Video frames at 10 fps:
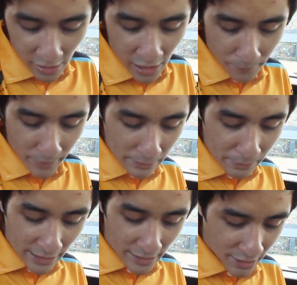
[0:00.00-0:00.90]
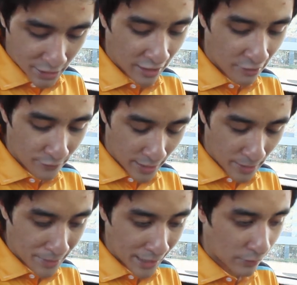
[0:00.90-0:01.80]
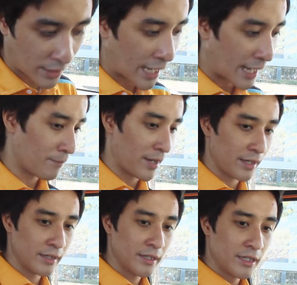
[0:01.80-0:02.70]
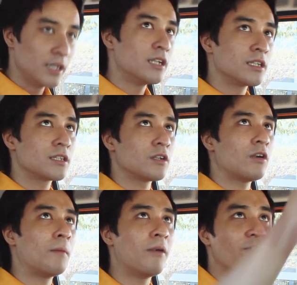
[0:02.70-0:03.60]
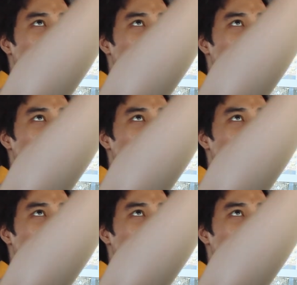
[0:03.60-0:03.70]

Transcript: armrest but at least you have a manual handbrake so above